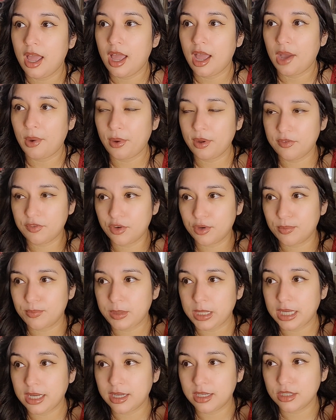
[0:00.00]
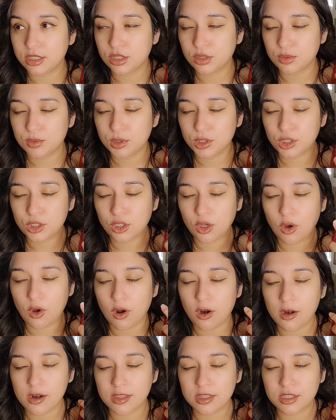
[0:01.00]
However, because this was so
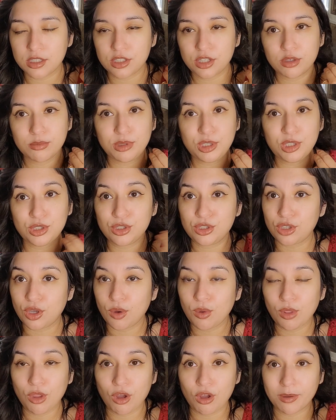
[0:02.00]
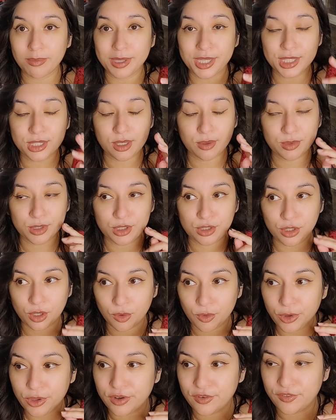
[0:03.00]
hard, this took me so long because I was
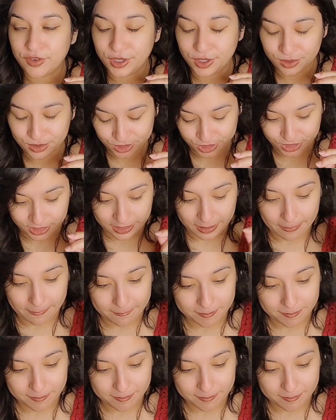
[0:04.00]
so confused,